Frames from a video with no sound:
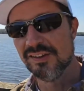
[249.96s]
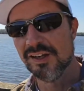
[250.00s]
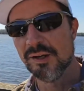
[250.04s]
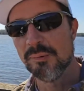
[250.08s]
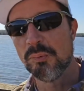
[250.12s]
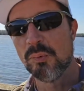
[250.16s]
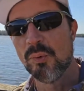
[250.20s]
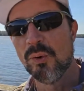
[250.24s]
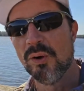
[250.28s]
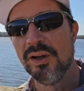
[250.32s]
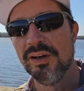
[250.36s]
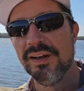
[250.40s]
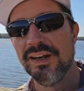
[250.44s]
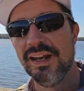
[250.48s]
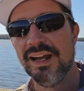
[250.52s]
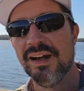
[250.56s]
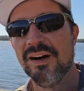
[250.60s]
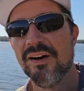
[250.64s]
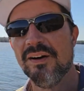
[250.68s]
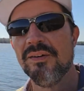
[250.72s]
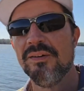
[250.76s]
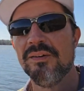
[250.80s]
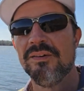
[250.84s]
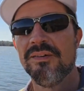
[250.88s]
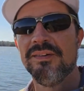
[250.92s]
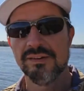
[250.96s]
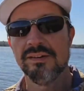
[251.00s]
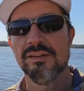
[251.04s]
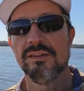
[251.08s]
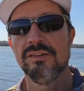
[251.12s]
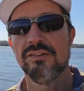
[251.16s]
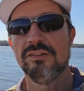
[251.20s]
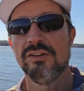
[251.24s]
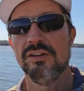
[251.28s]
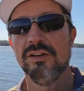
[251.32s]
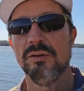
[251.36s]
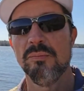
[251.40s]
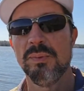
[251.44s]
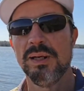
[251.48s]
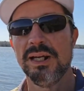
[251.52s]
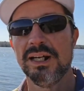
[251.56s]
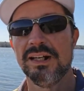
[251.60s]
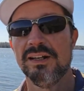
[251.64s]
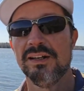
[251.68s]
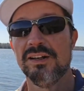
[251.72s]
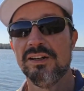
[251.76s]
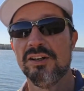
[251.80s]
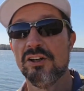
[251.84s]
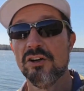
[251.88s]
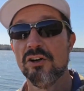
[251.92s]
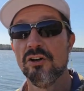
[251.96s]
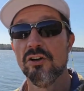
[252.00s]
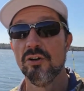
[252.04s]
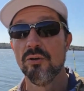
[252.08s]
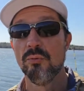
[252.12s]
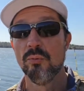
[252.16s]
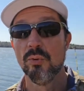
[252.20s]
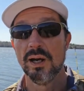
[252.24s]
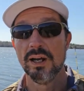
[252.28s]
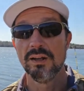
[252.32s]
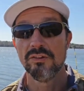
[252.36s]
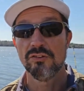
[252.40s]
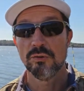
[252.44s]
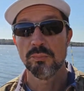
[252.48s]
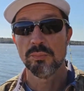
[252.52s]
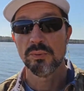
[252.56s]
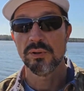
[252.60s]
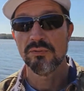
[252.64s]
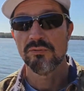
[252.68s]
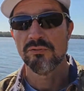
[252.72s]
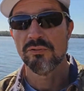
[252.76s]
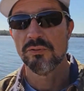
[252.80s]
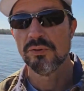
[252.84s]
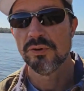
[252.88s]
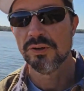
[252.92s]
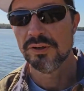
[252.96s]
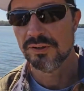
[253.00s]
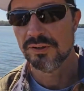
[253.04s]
up 1 now. It's gonna make a good recipe for